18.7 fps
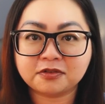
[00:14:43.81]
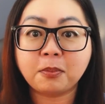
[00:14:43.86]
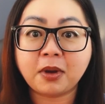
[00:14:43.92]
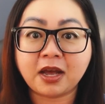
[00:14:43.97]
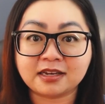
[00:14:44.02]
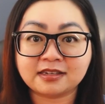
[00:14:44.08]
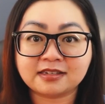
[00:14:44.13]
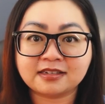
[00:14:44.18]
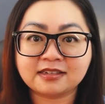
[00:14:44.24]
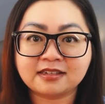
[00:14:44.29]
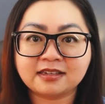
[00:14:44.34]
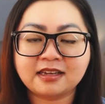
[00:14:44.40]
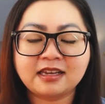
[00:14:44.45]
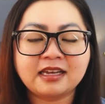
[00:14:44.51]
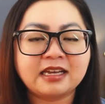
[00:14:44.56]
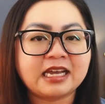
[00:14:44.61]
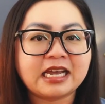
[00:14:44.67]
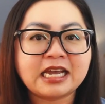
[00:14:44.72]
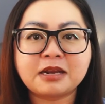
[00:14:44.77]
But
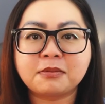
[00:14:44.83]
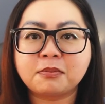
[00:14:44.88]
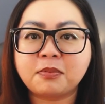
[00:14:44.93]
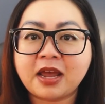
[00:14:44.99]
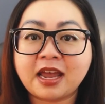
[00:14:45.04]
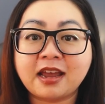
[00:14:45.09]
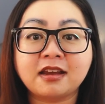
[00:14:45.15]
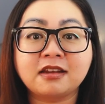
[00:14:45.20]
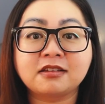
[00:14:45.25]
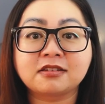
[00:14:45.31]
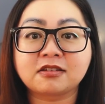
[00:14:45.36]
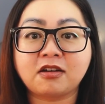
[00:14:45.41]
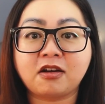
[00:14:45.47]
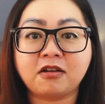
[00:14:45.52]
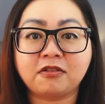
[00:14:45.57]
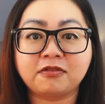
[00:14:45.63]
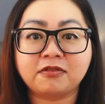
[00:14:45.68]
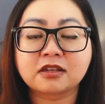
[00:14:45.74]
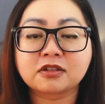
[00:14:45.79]
it pays
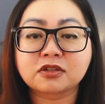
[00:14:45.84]
off